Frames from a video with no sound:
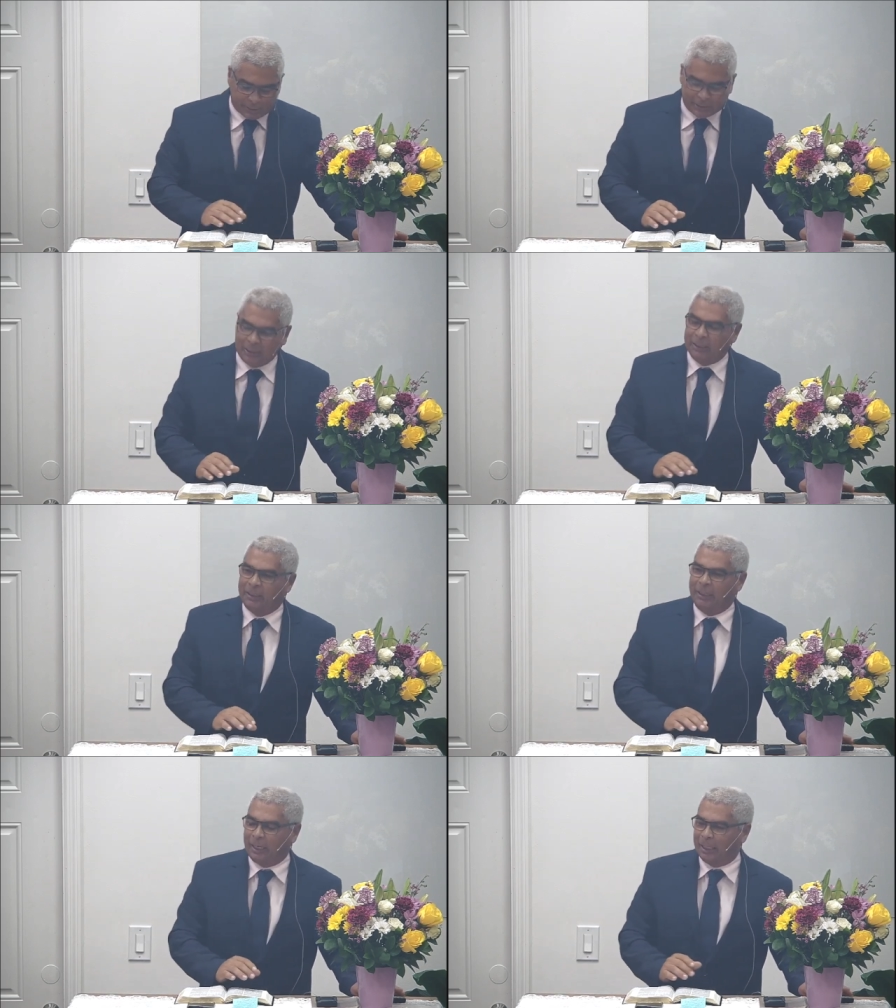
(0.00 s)
the Bible
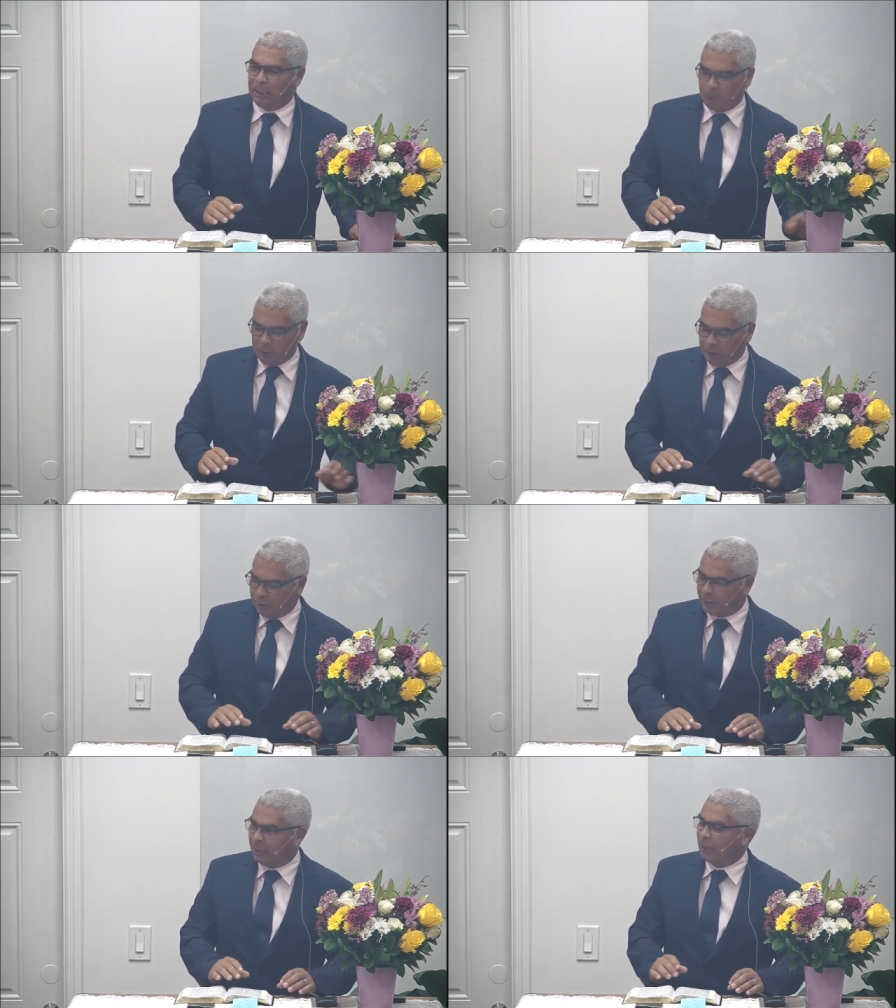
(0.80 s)
says the following
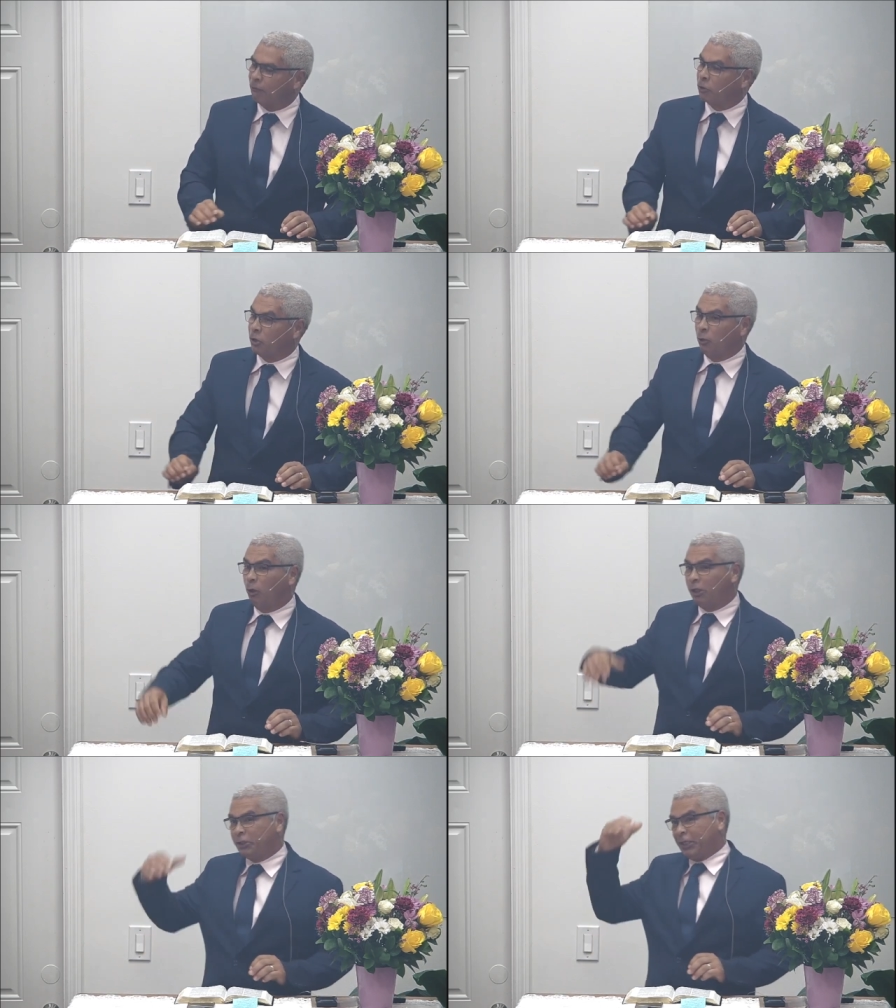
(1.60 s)
that that
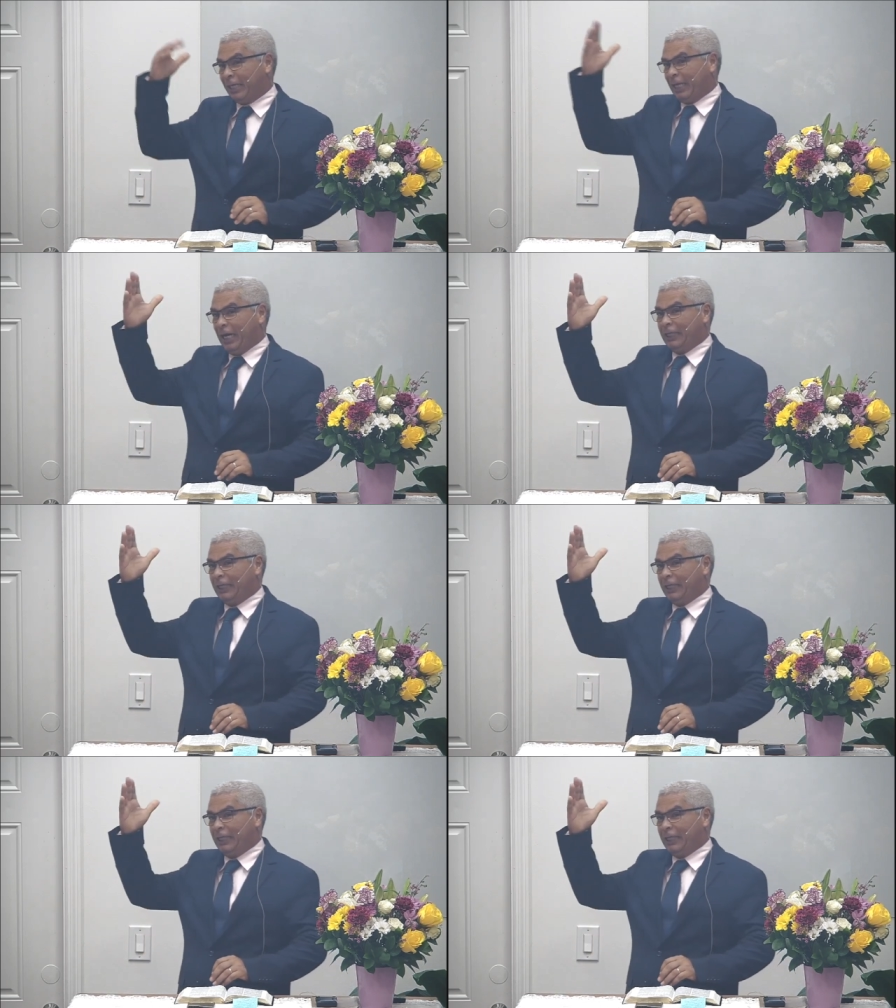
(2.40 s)
young lady